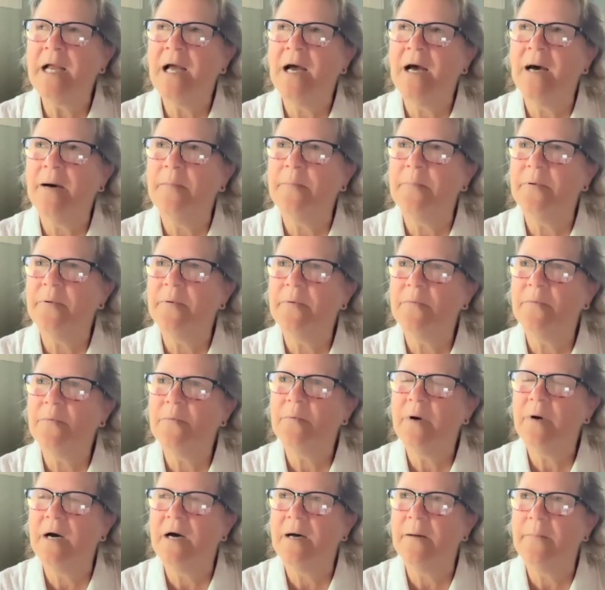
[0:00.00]
up
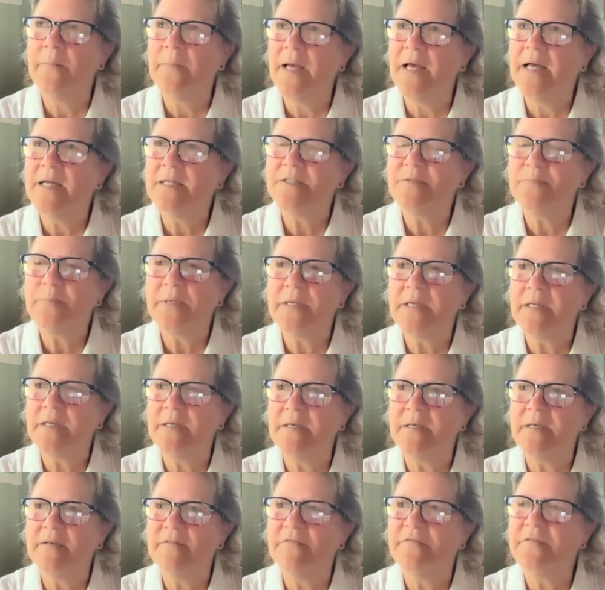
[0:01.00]
um, has
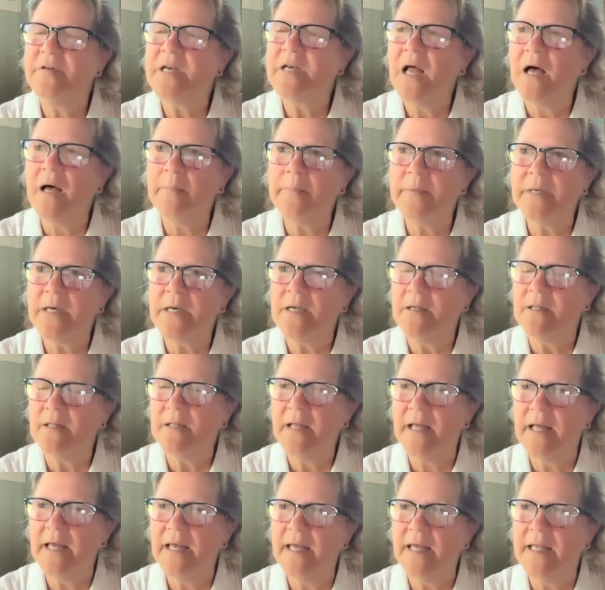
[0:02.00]
been
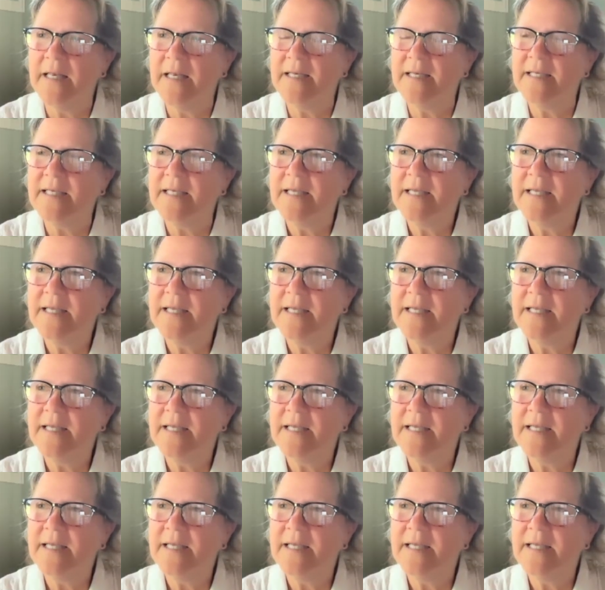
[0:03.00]
phenomenal. And